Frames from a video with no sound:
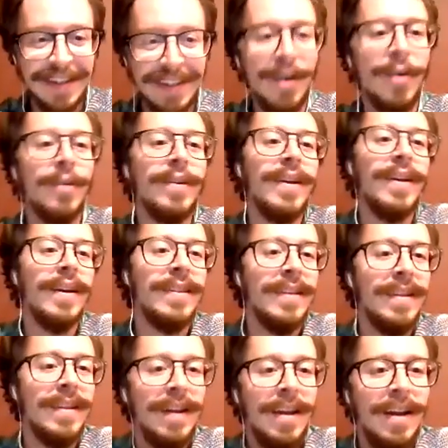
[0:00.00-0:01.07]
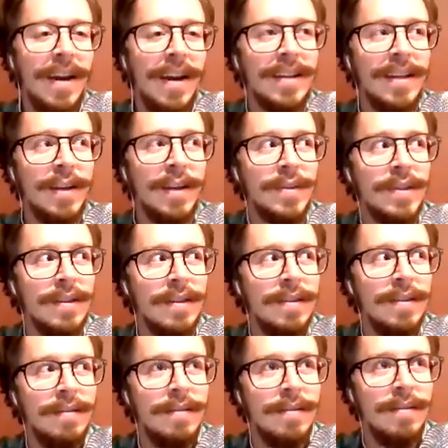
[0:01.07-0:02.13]
Oh, yeah, I think it was
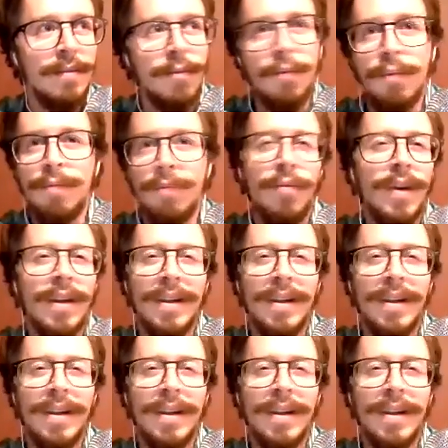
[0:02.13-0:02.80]
the one.